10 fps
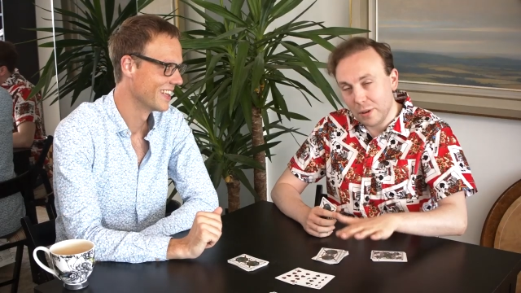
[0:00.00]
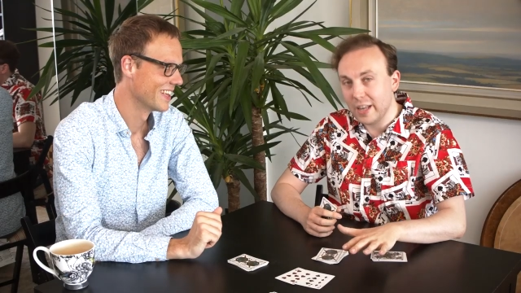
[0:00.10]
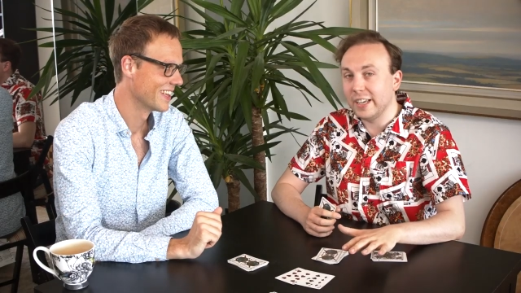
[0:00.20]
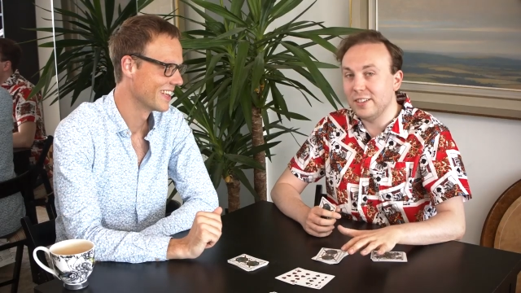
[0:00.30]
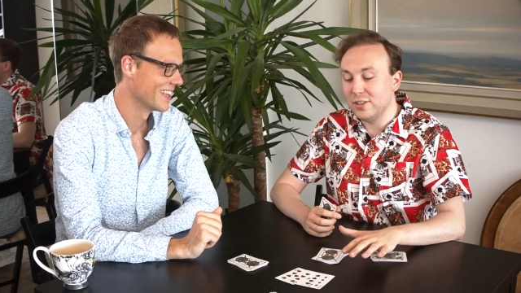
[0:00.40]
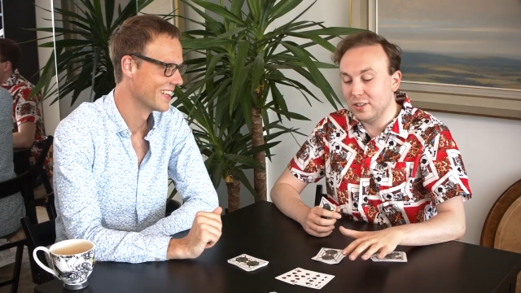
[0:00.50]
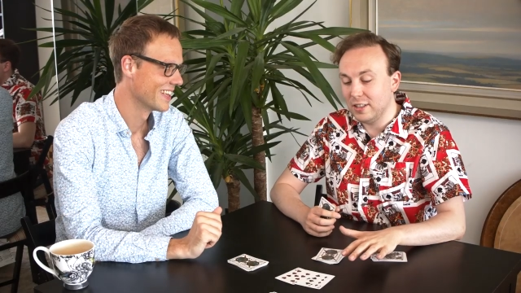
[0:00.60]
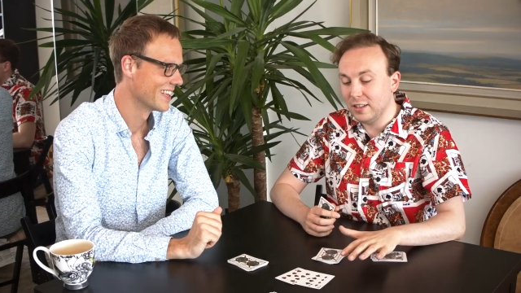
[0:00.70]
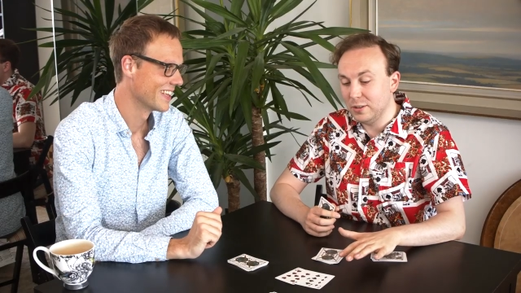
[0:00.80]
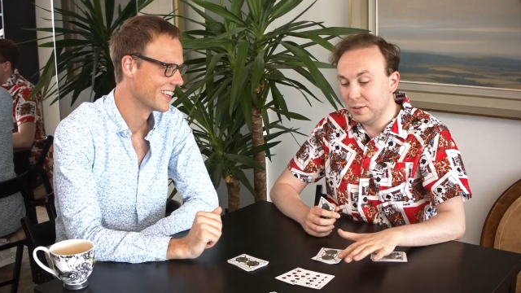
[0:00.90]
Speaker 1: playing
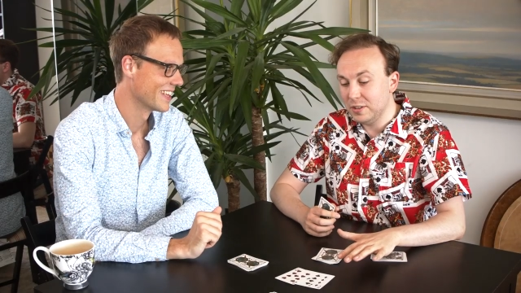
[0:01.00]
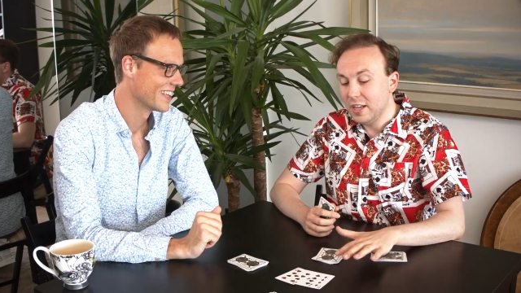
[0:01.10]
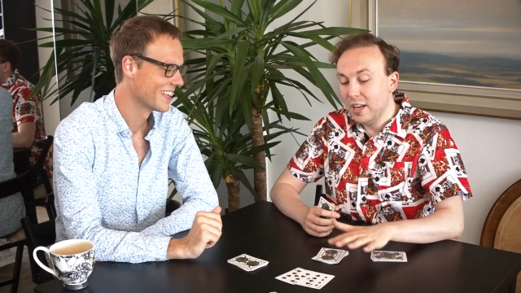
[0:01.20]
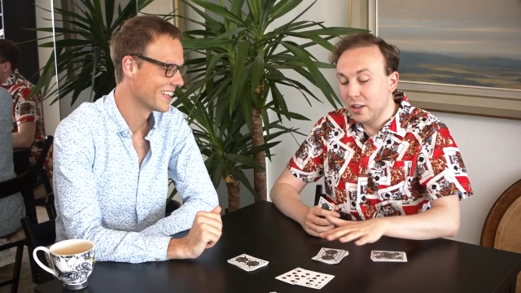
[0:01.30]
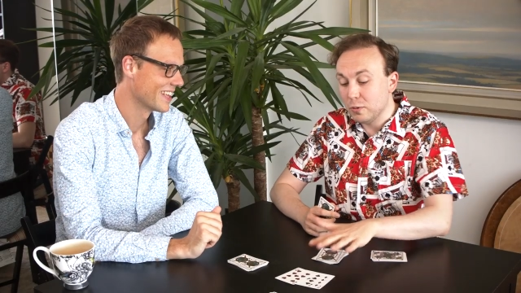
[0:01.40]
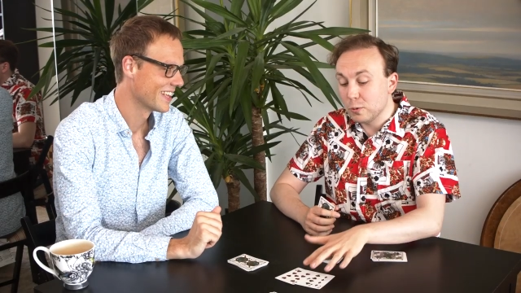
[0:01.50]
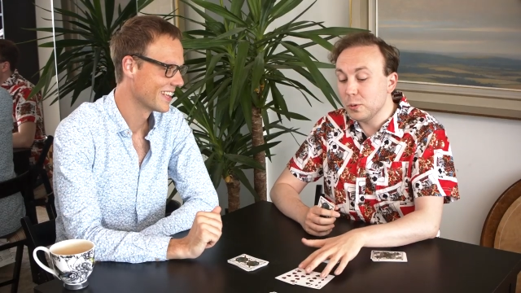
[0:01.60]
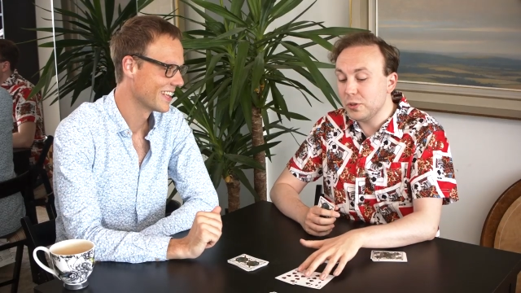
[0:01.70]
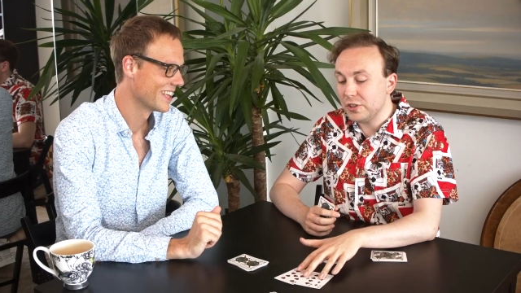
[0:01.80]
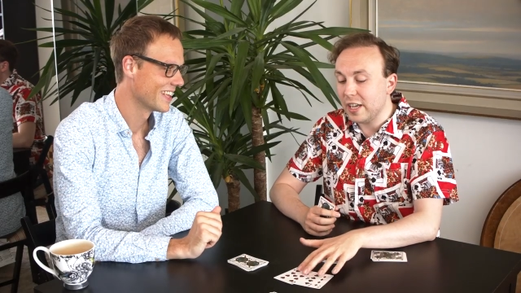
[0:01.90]
instantly lose. The
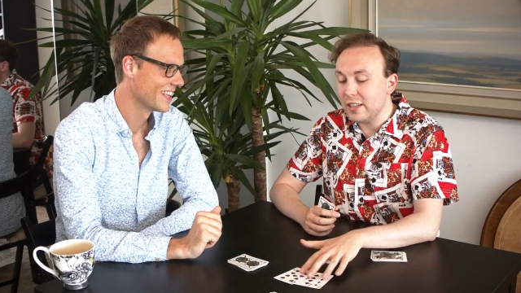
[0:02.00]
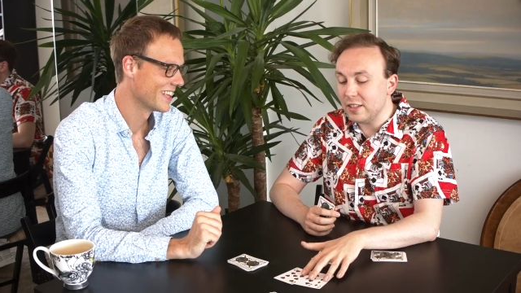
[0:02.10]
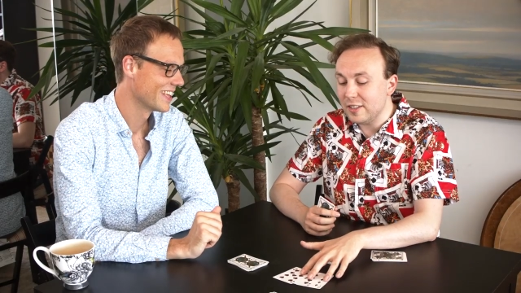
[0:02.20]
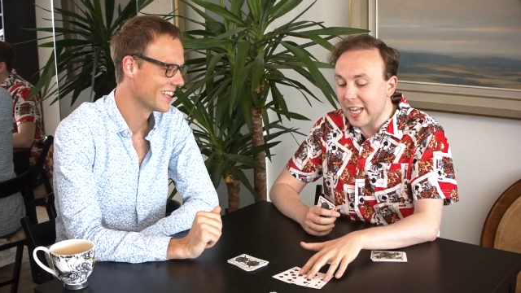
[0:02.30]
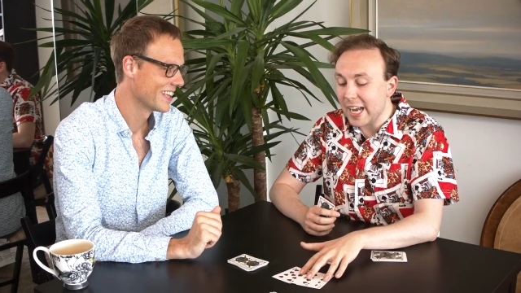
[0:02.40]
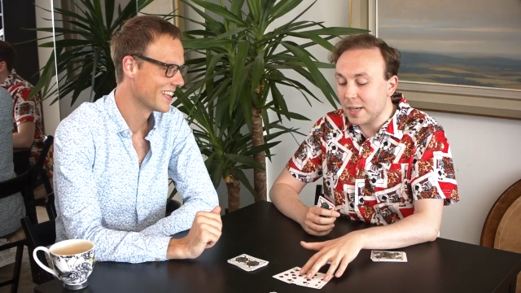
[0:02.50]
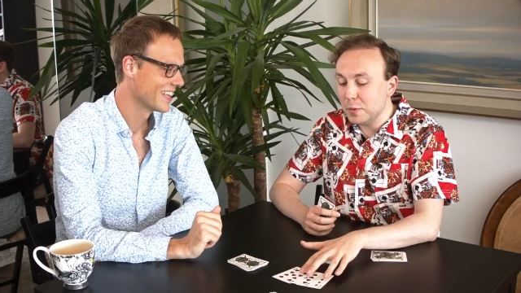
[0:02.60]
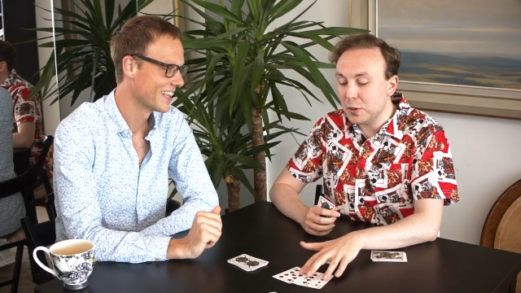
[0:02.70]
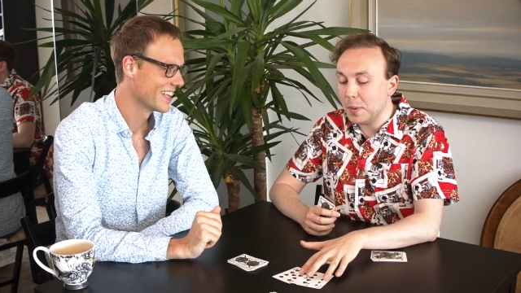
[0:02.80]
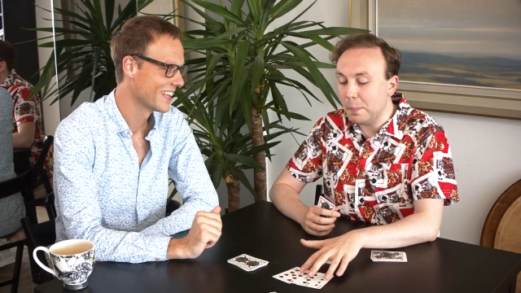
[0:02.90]
rules state the deck
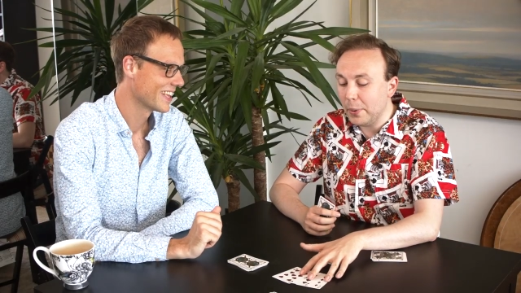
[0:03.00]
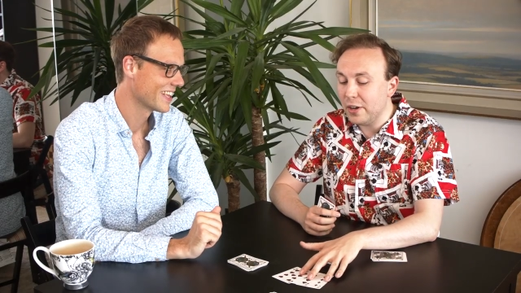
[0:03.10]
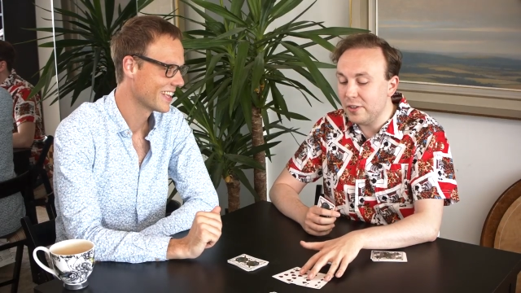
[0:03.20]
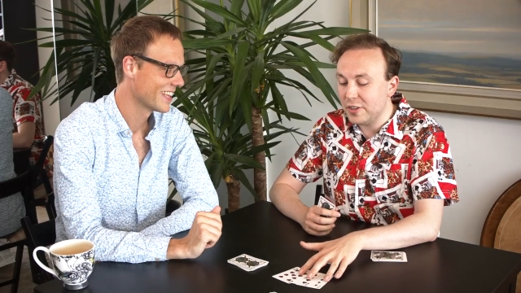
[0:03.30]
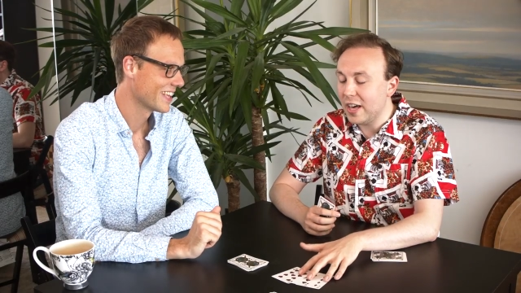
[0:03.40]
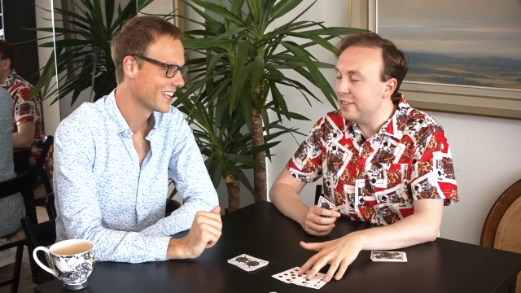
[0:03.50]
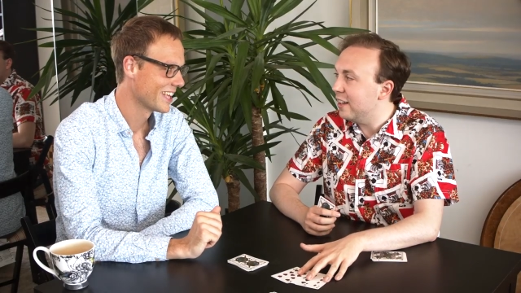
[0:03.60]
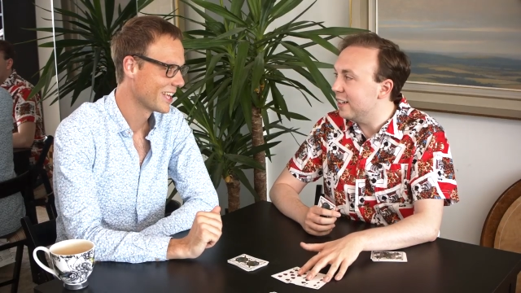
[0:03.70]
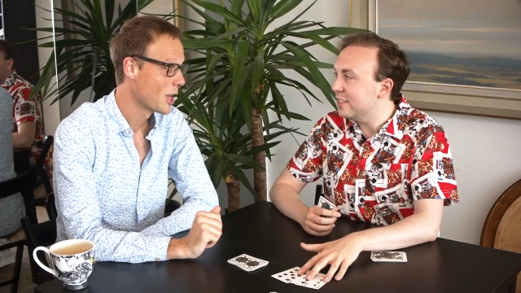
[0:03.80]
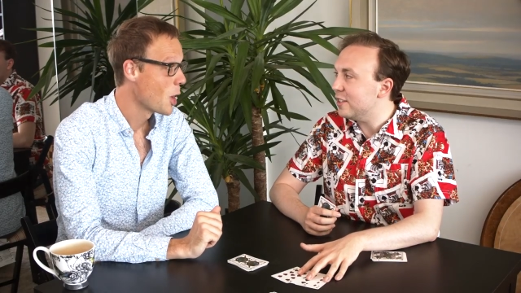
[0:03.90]
must be burned that
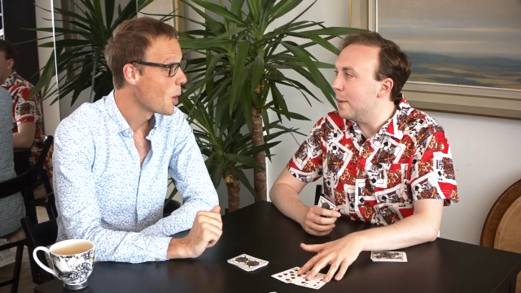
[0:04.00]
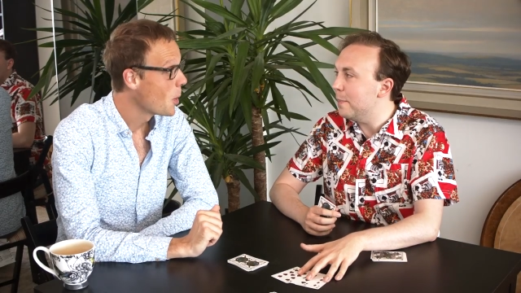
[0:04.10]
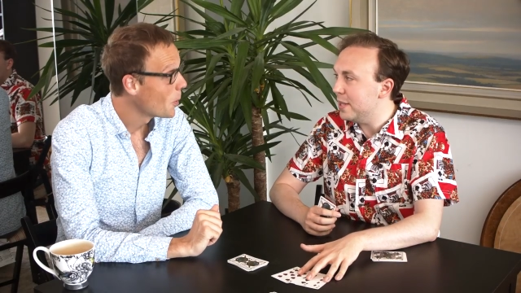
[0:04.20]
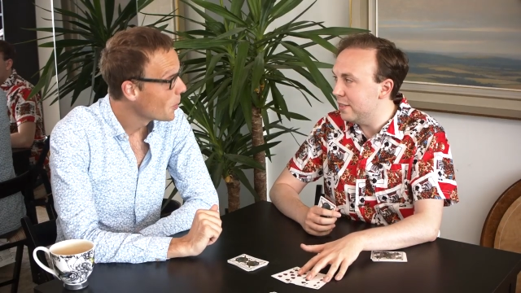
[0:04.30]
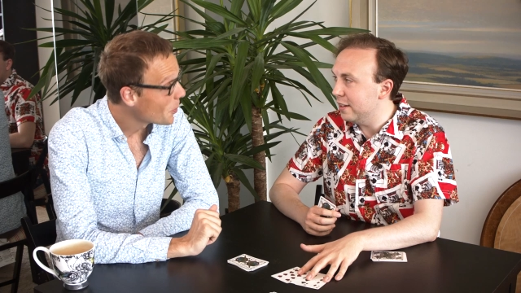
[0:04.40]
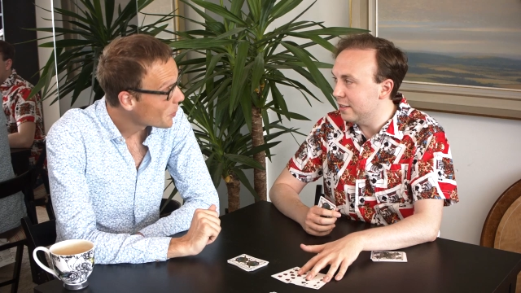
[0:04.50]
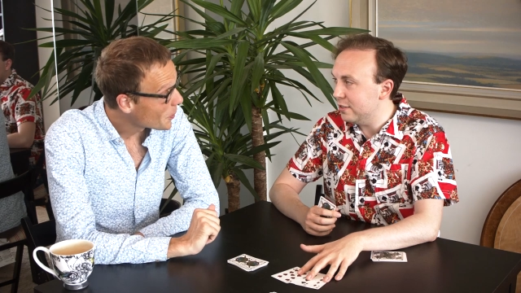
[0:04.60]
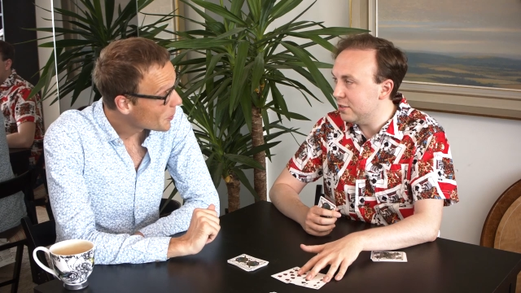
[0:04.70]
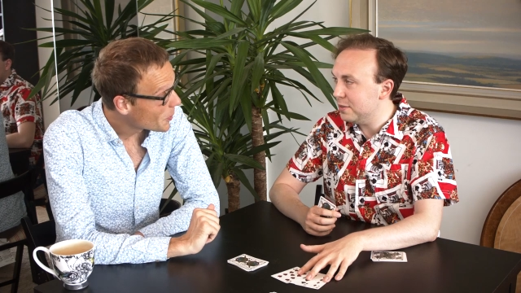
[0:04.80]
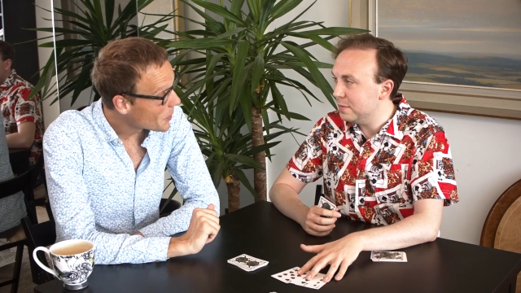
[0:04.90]
night at
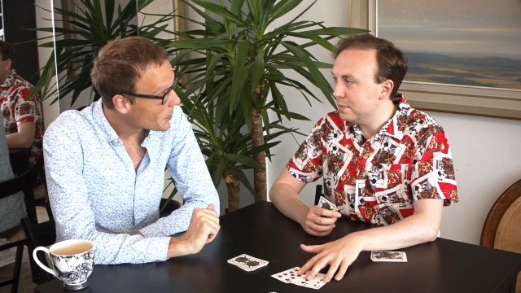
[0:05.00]
midnight.